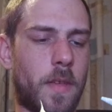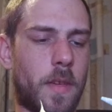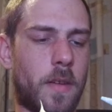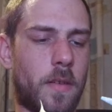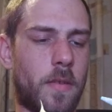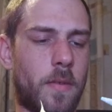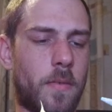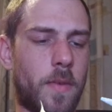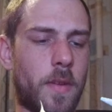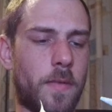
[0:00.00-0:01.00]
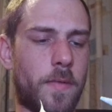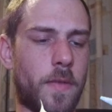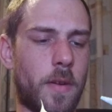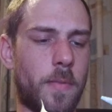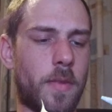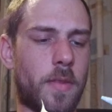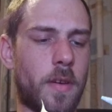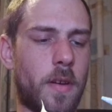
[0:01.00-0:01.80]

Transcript: Yeah, I hope we can farm it